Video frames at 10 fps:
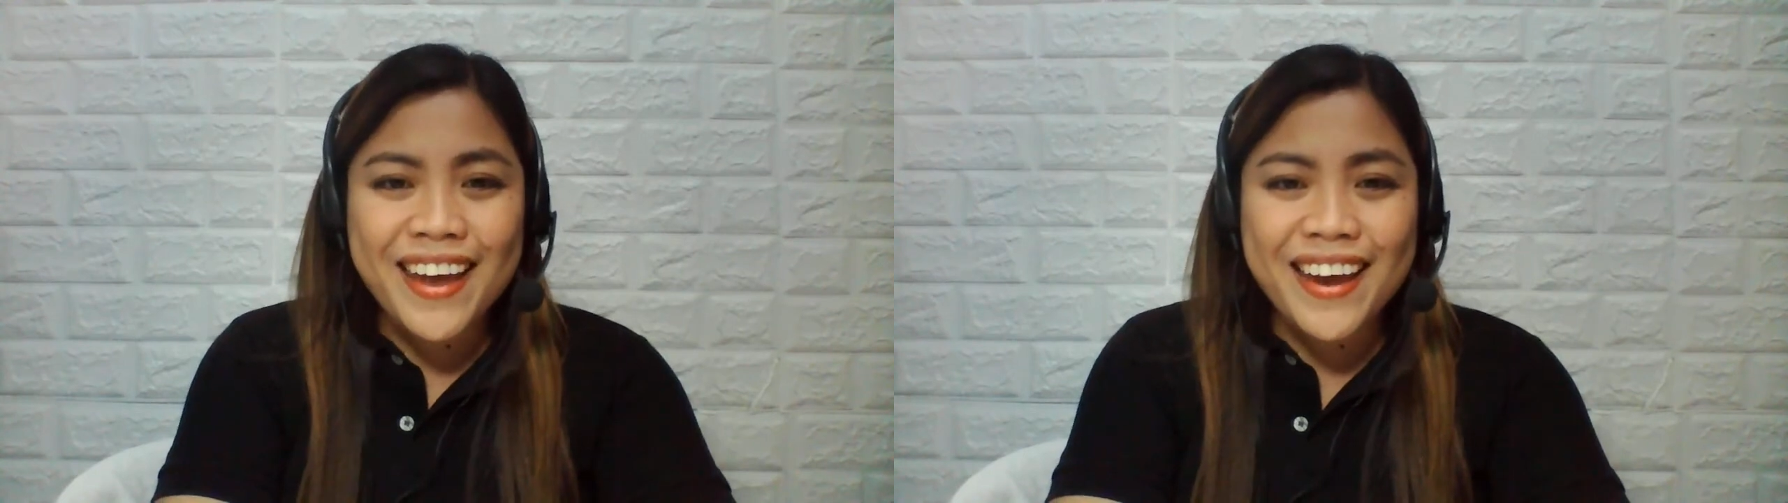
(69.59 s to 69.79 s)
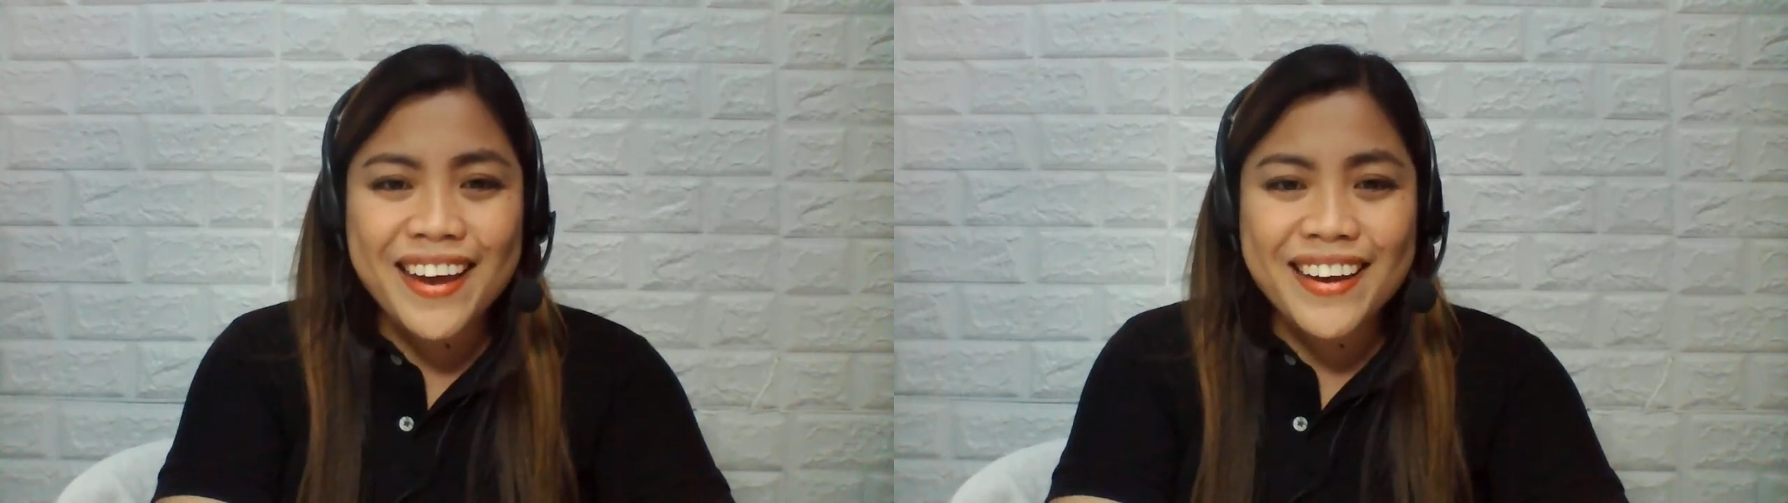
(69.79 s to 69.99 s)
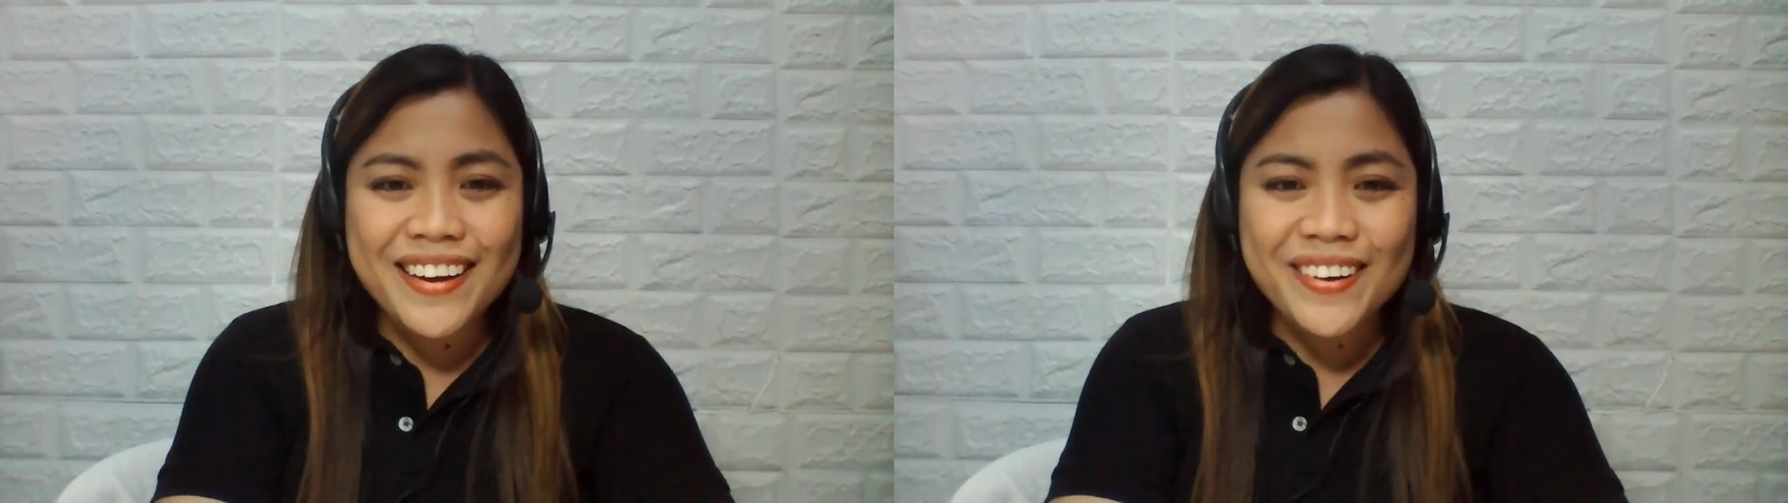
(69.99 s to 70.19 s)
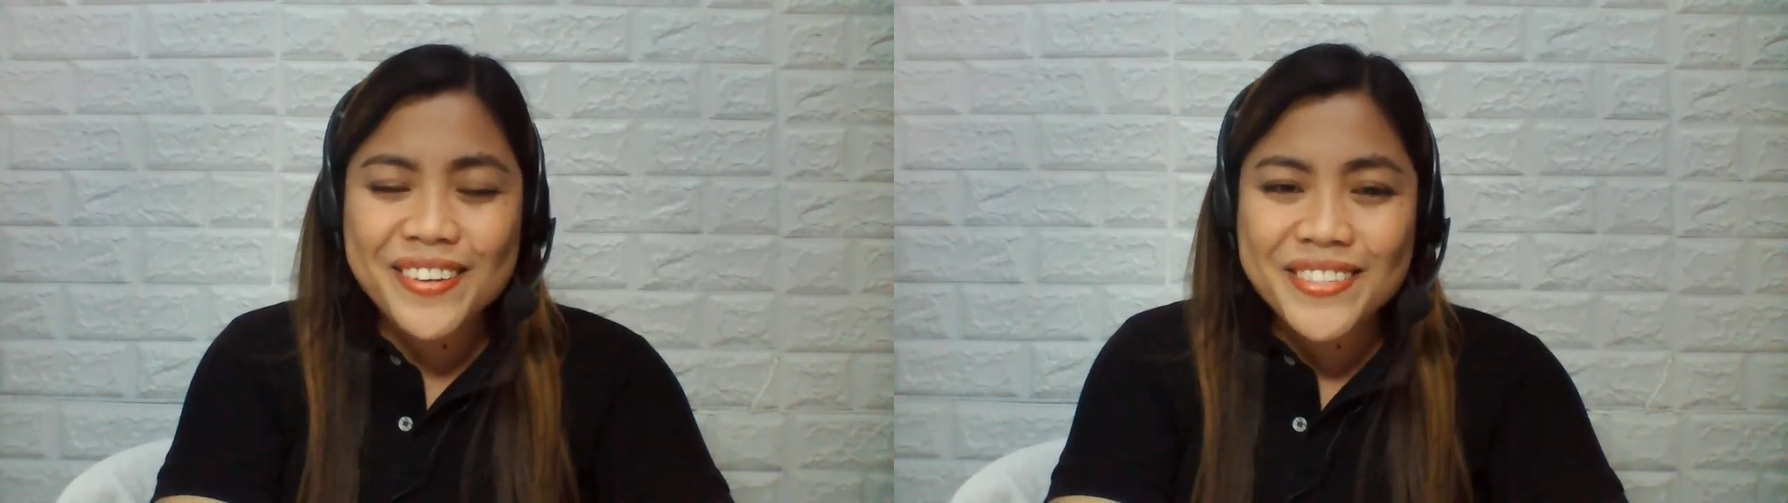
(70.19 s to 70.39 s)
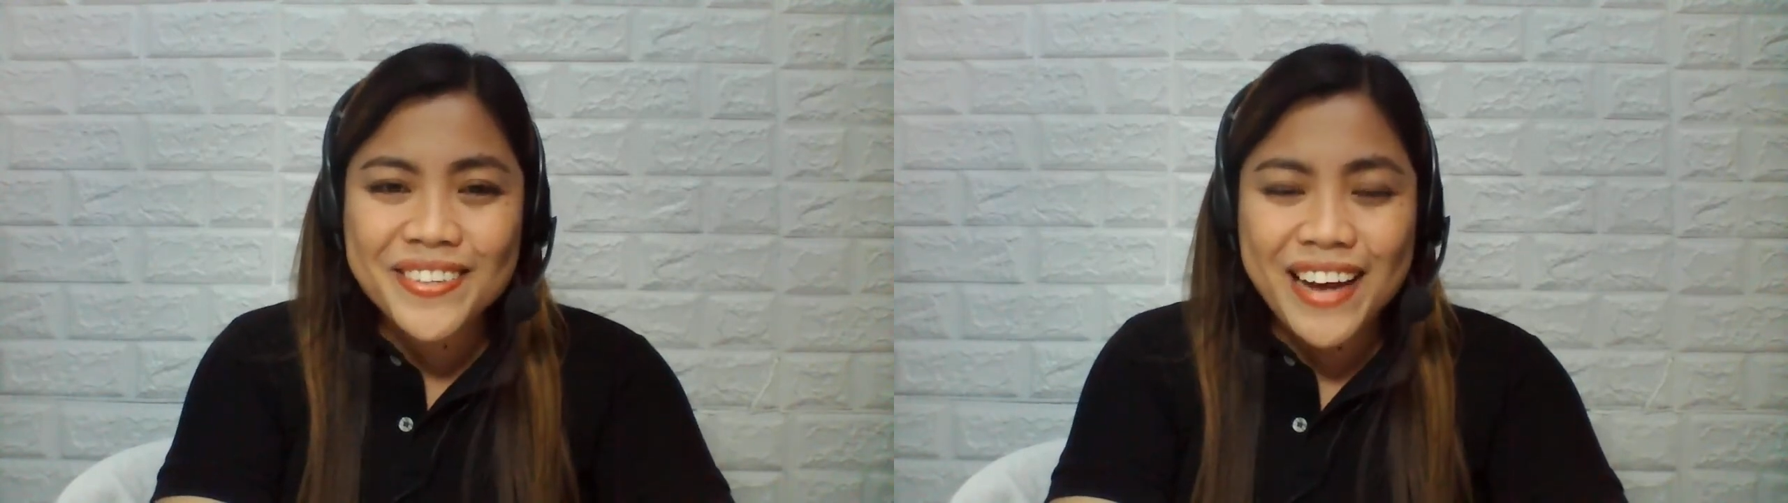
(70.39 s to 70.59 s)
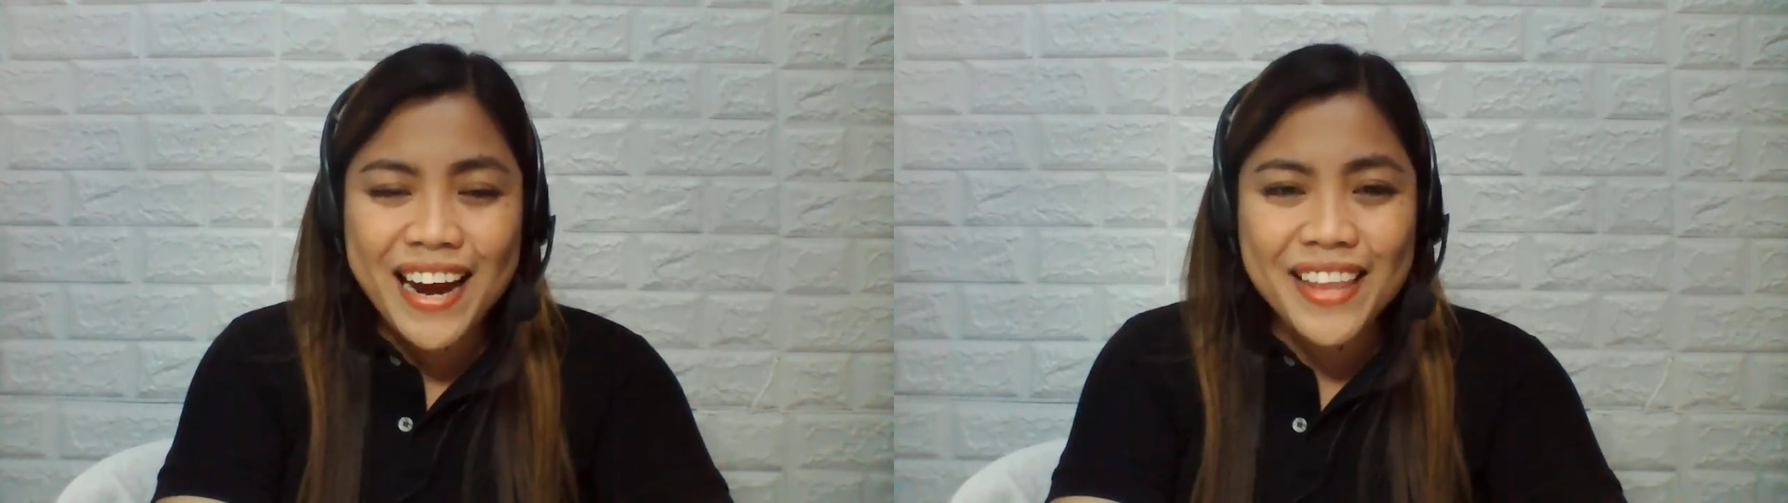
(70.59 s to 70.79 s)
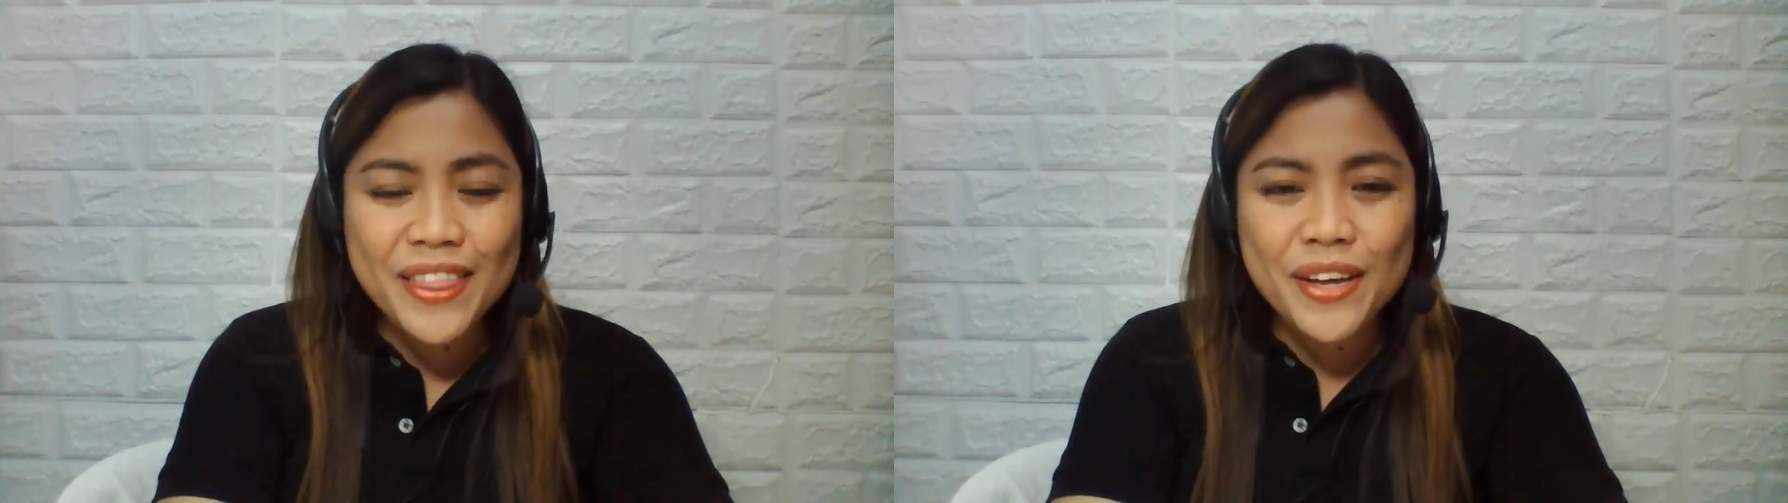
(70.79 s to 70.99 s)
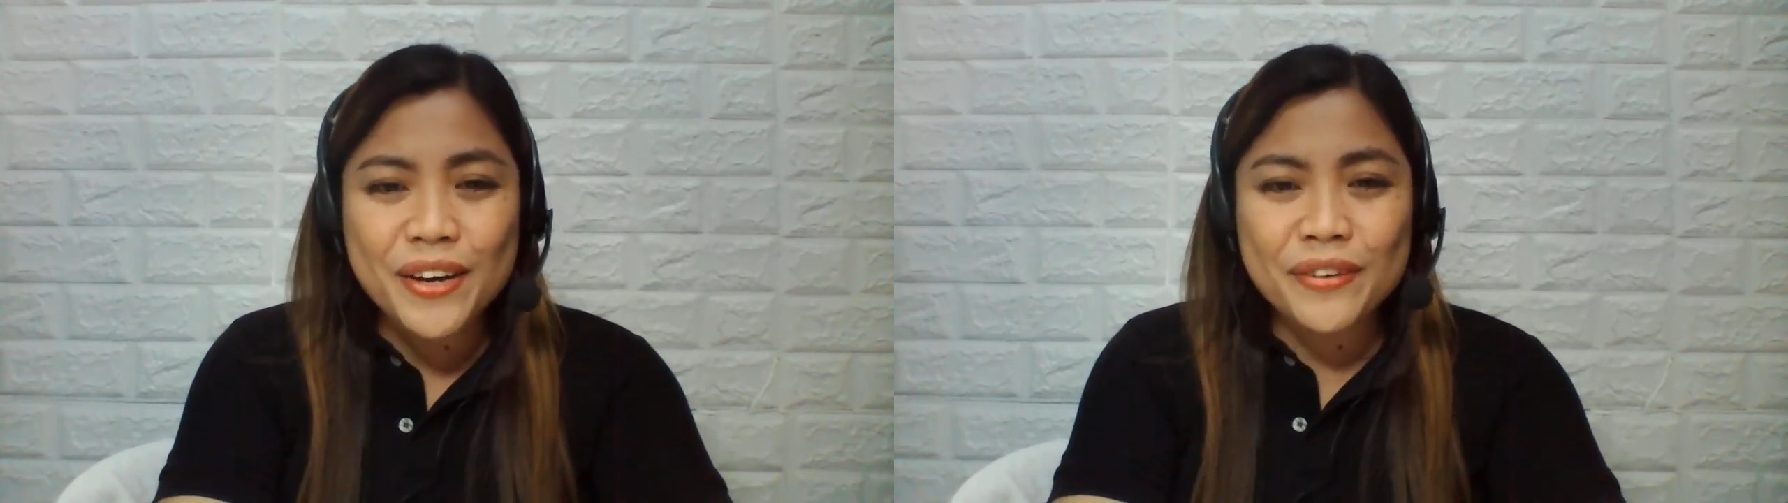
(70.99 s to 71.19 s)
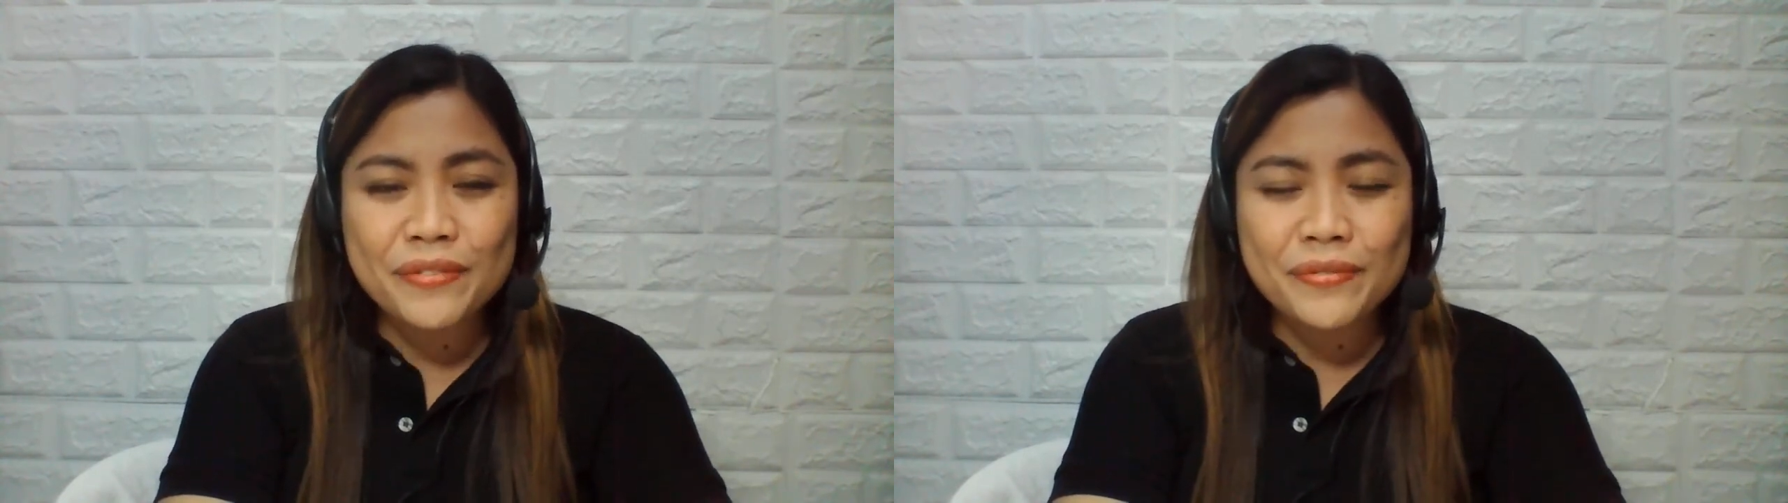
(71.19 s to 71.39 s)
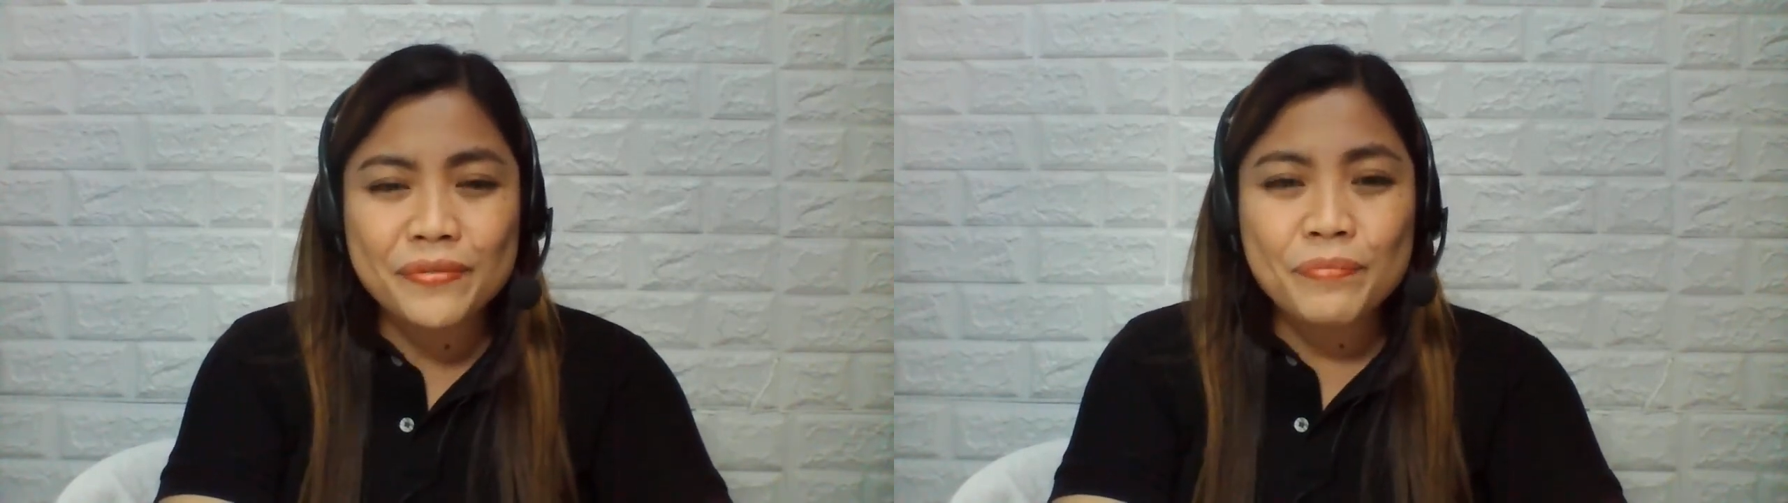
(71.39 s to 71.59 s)
And also, I
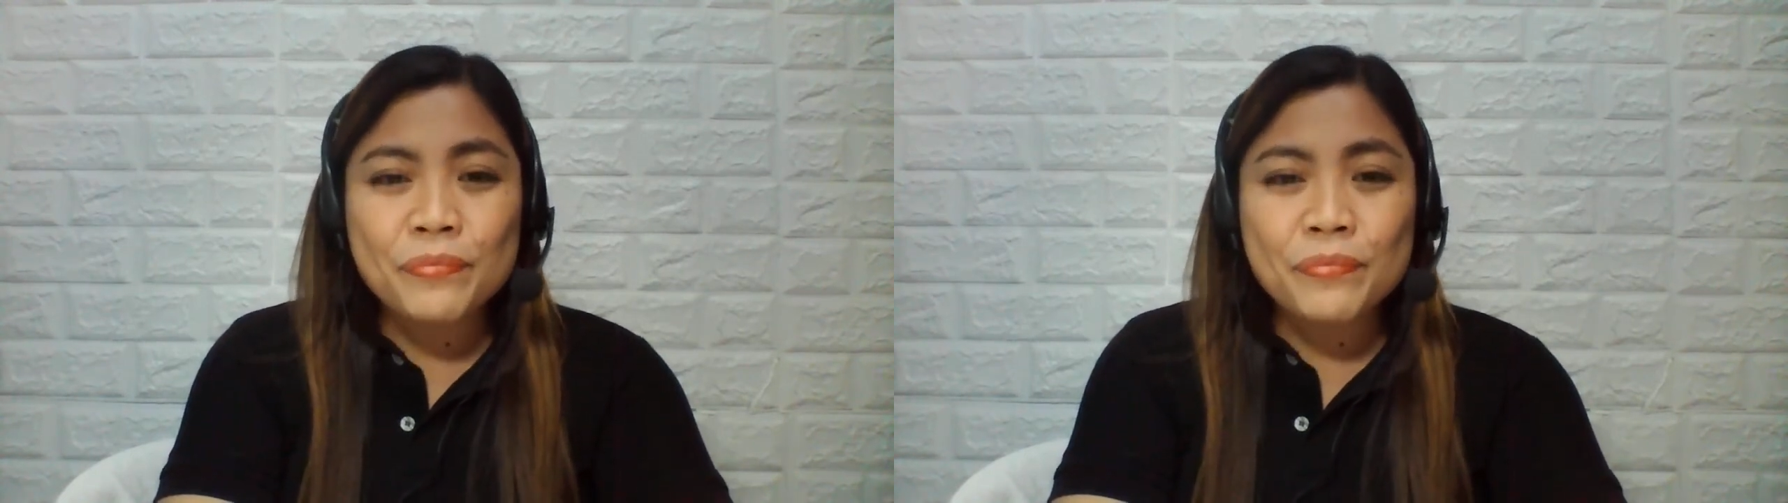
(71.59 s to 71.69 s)
love